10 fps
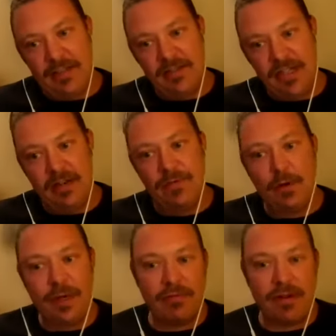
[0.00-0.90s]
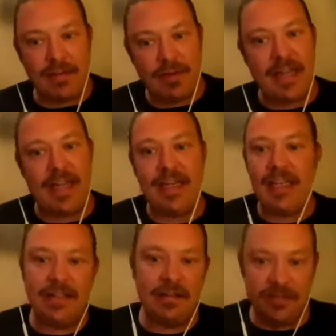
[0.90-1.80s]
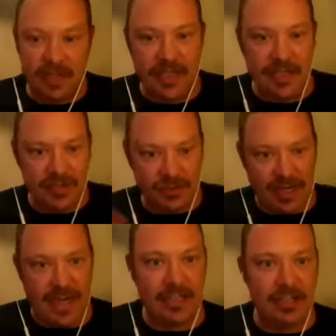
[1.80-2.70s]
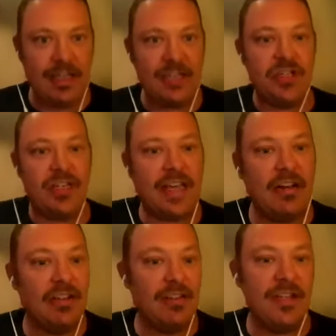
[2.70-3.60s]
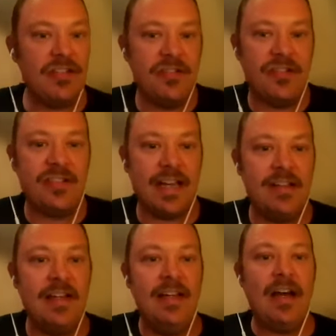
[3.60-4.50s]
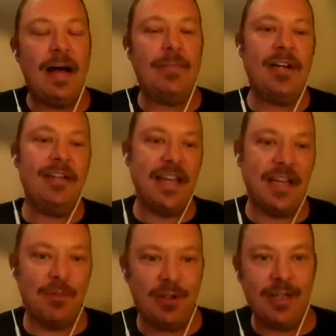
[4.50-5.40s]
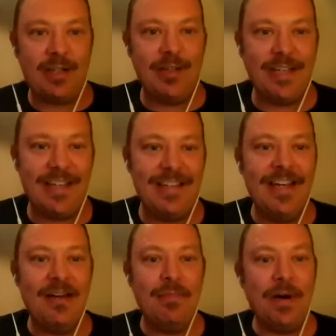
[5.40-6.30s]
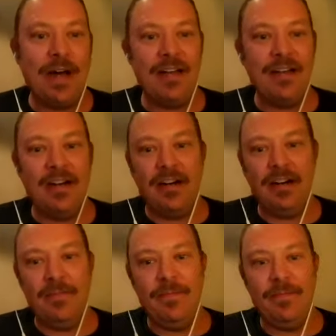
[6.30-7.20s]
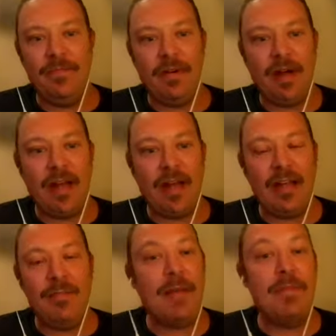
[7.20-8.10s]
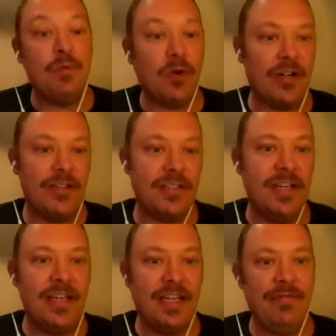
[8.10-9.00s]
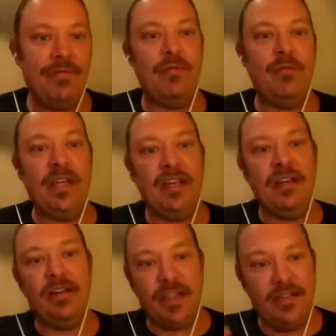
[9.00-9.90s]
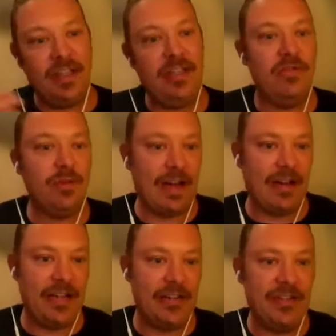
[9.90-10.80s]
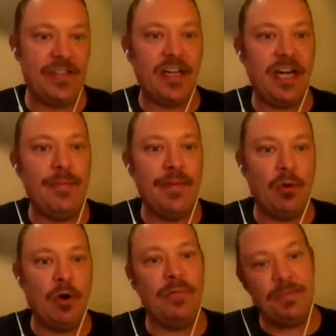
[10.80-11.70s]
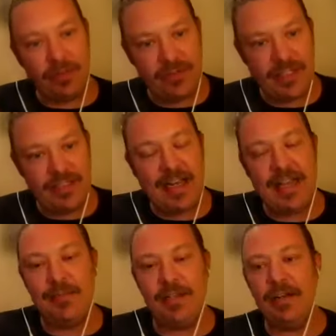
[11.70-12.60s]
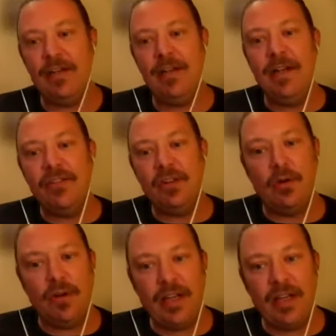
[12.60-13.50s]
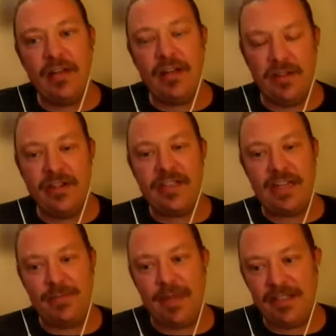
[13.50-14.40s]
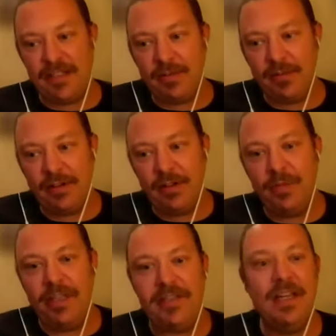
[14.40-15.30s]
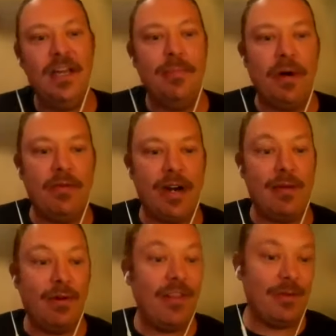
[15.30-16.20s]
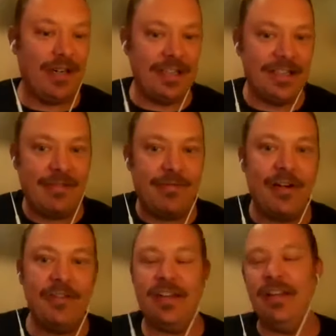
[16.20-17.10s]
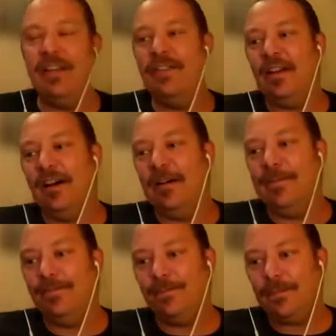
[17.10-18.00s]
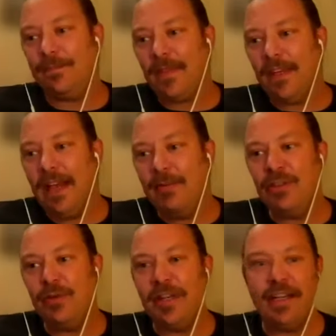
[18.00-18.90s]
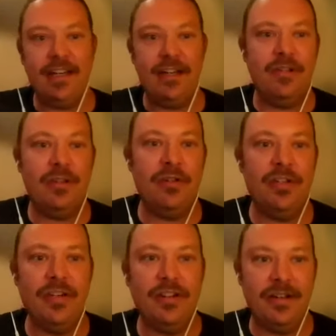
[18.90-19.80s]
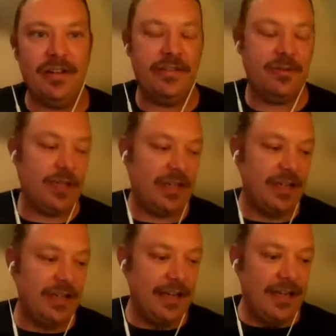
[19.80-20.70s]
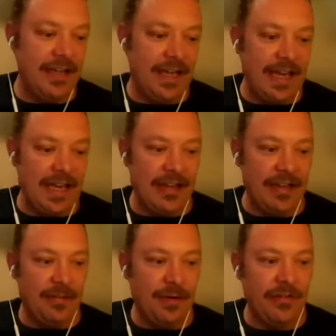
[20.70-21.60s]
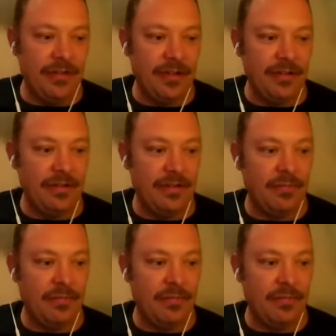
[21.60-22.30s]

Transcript: xenophobic right wing, and he did his triangulation and calculation and just said, I'm going to take a political hit, but it might be worse if we continue to allow Haitians to come and more people seek asylum here. So there's that domestic political piece. But what I really wanted to say first is I was doing an interview earlier this week, and the person